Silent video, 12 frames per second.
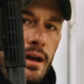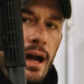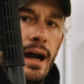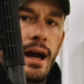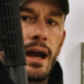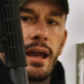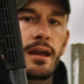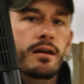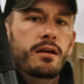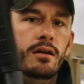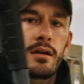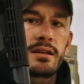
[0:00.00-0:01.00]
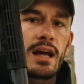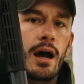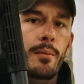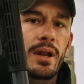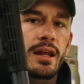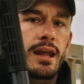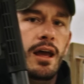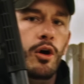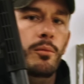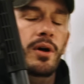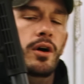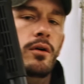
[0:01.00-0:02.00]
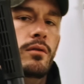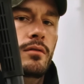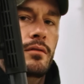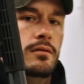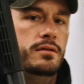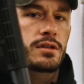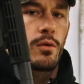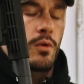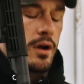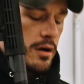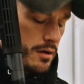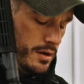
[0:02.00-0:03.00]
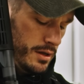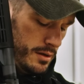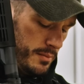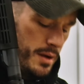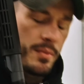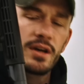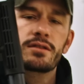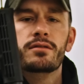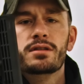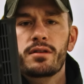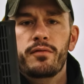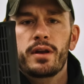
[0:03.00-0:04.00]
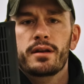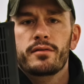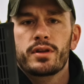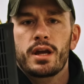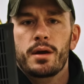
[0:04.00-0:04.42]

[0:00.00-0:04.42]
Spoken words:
high, dominant elbow to where my muzzle is definitively